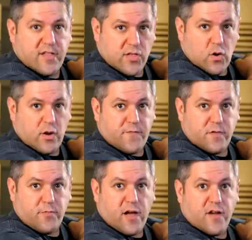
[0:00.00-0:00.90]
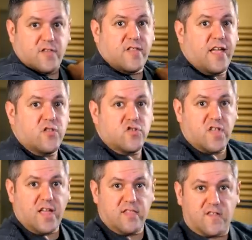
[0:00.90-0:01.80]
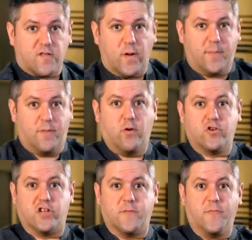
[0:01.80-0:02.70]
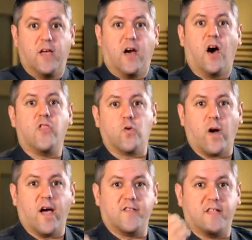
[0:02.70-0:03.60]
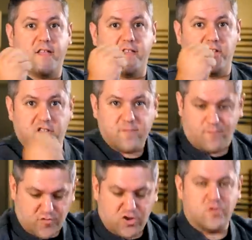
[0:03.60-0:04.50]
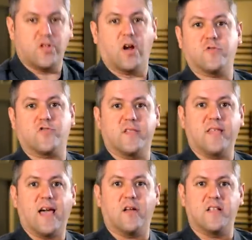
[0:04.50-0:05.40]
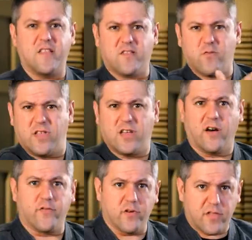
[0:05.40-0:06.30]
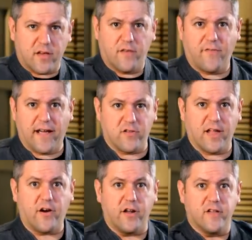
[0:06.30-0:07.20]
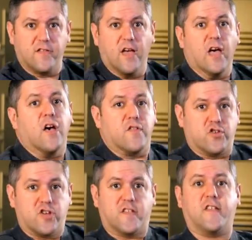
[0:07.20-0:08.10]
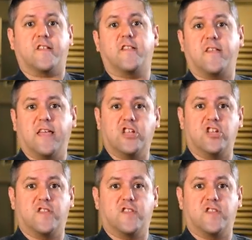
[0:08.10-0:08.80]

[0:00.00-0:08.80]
to load up for the block so that they understand the sweeping motion. Otherwise, they tend to just shoot the arm straight down and it doesn't really cover the vital areas. So just as Sensei Ichi